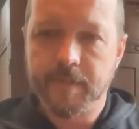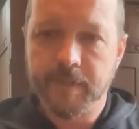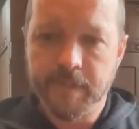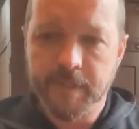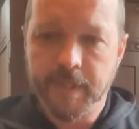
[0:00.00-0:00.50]
in
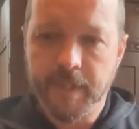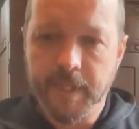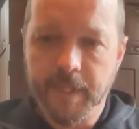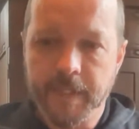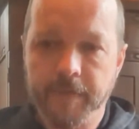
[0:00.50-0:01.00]
this
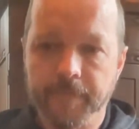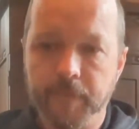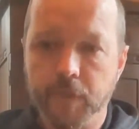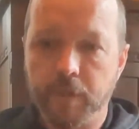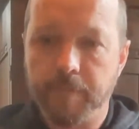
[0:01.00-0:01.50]
key,
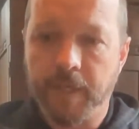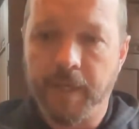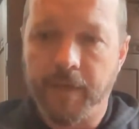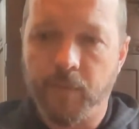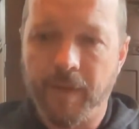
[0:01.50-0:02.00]
you can be
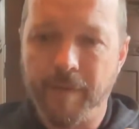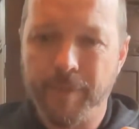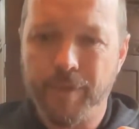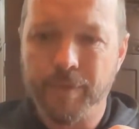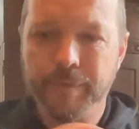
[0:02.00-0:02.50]
like, well, I'm
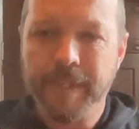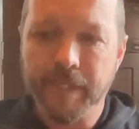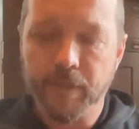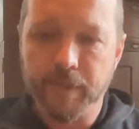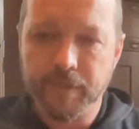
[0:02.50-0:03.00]
only
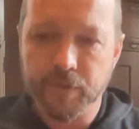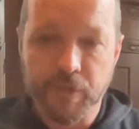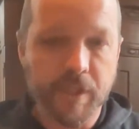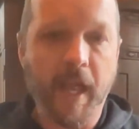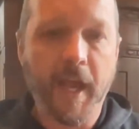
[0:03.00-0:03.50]
gonna do
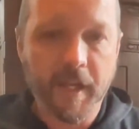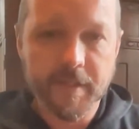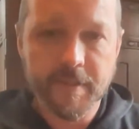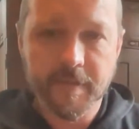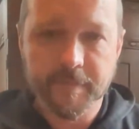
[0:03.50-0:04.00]

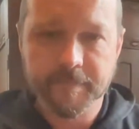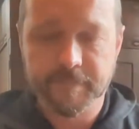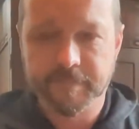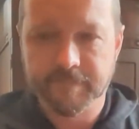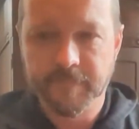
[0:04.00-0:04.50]
slides.
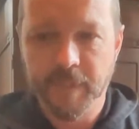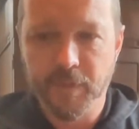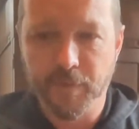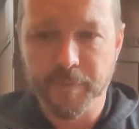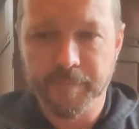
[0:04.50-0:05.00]

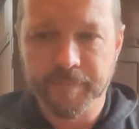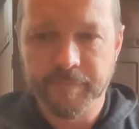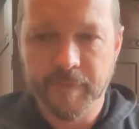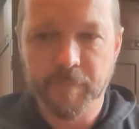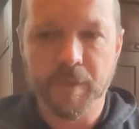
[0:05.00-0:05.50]
I'm
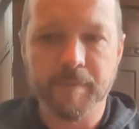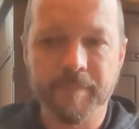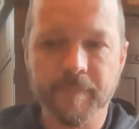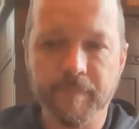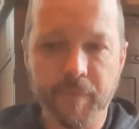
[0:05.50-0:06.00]
gonna
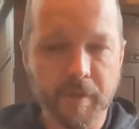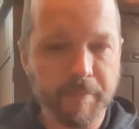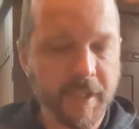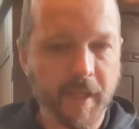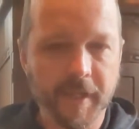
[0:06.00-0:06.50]

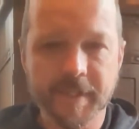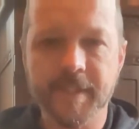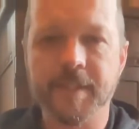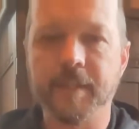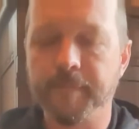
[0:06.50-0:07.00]
be like,
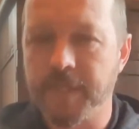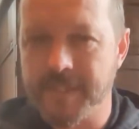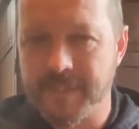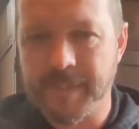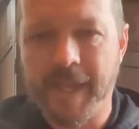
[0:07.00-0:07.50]
I'm gonna
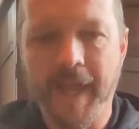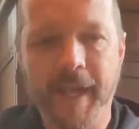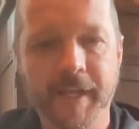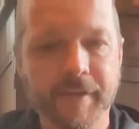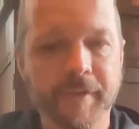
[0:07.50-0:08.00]

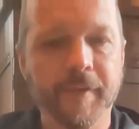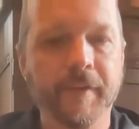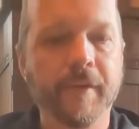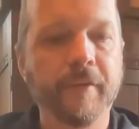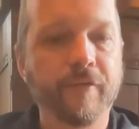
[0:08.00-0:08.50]
slide
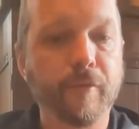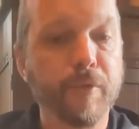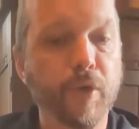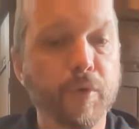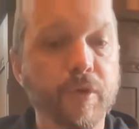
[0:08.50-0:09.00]
from
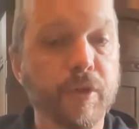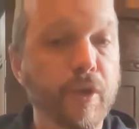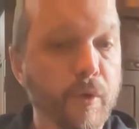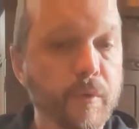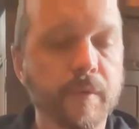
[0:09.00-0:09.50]
note to
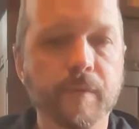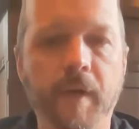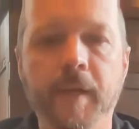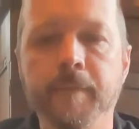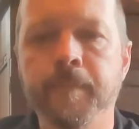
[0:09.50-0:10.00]
note,
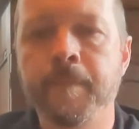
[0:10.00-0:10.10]
right?